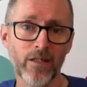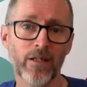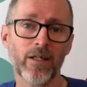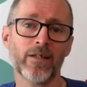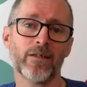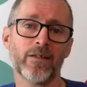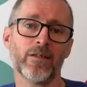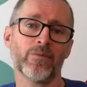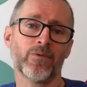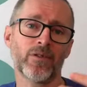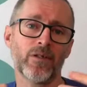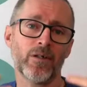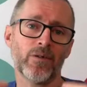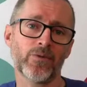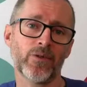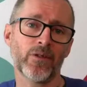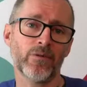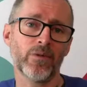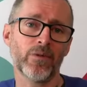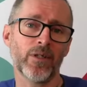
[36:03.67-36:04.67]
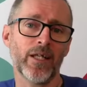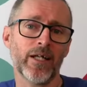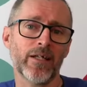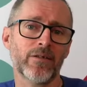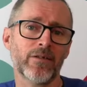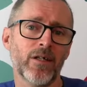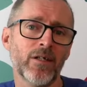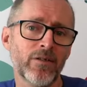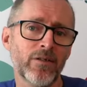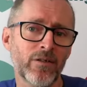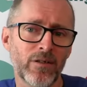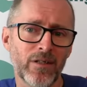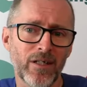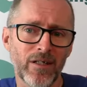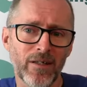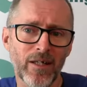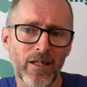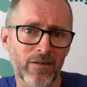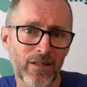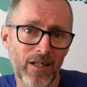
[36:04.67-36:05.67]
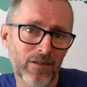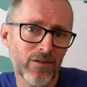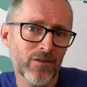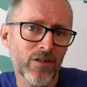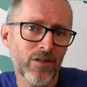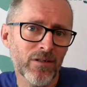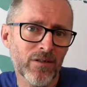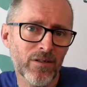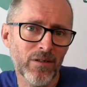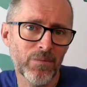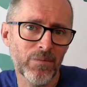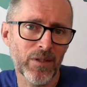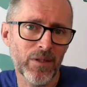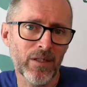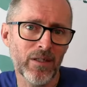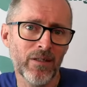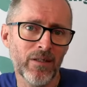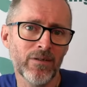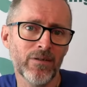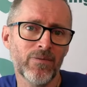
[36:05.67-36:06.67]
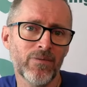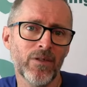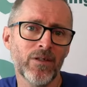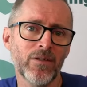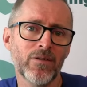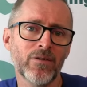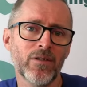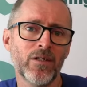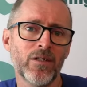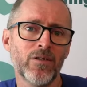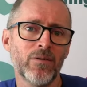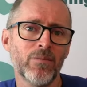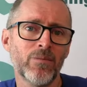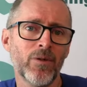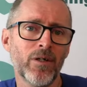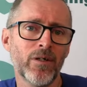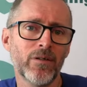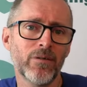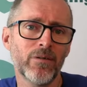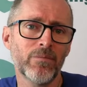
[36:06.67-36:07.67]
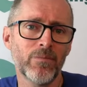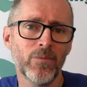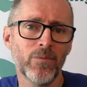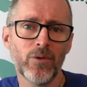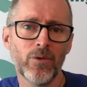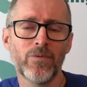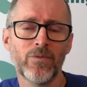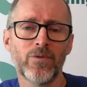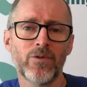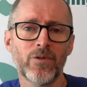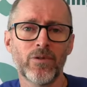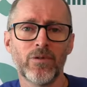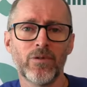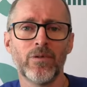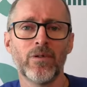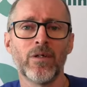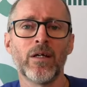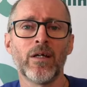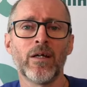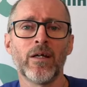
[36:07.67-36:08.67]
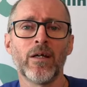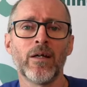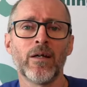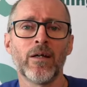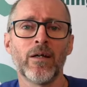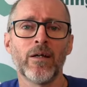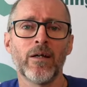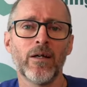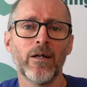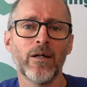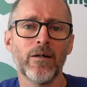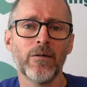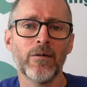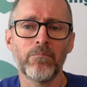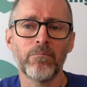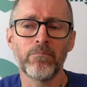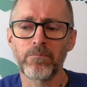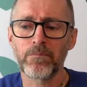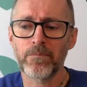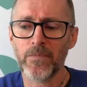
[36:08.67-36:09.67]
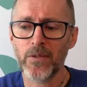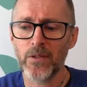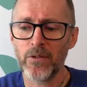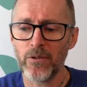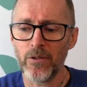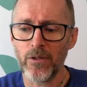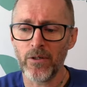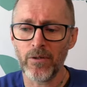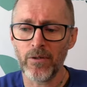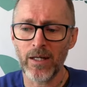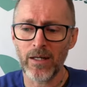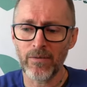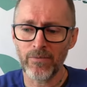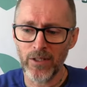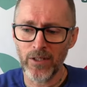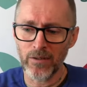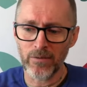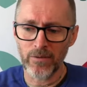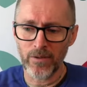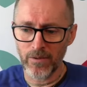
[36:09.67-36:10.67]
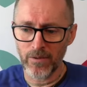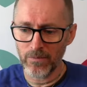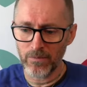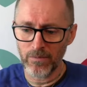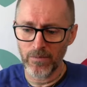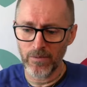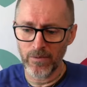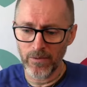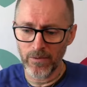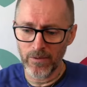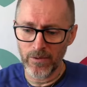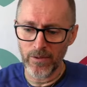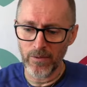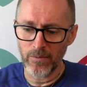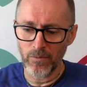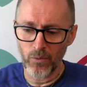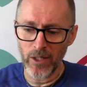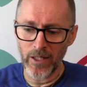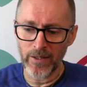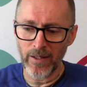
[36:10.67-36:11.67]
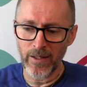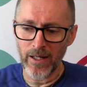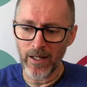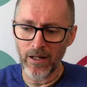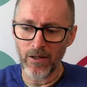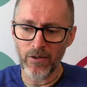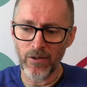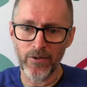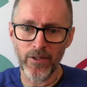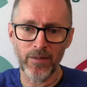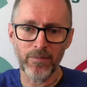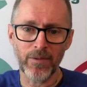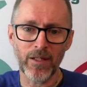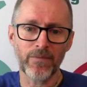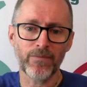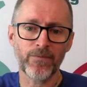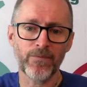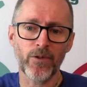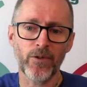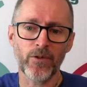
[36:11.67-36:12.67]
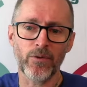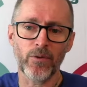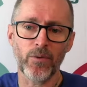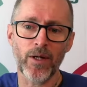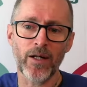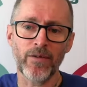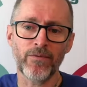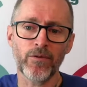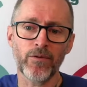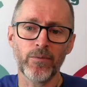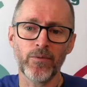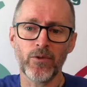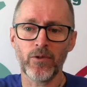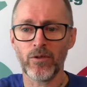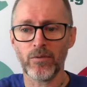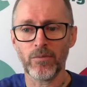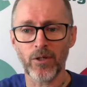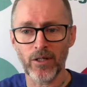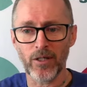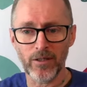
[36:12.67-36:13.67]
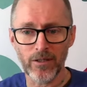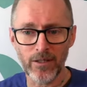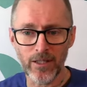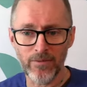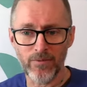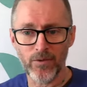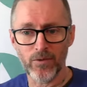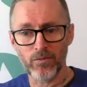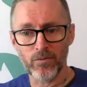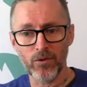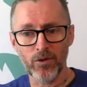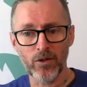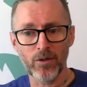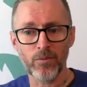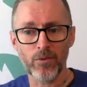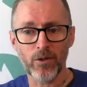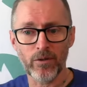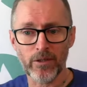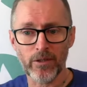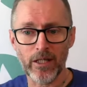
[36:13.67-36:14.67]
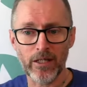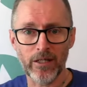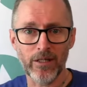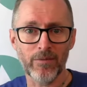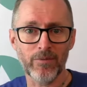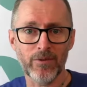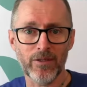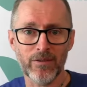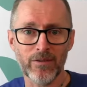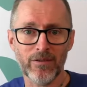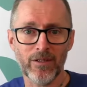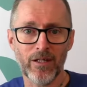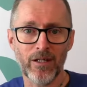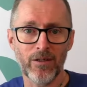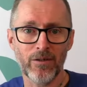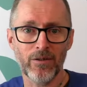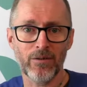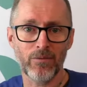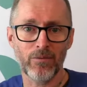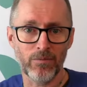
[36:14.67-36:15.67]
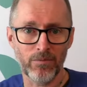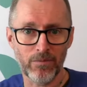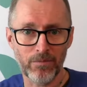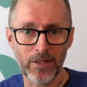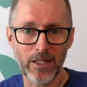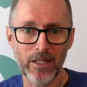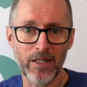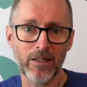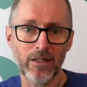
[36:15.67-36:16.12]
themselves into relaxation. Now, that's just the beginnings of this. Then you might move to, having where they are on their bed further away from you. You might leave the room while getting them to stay on the bed.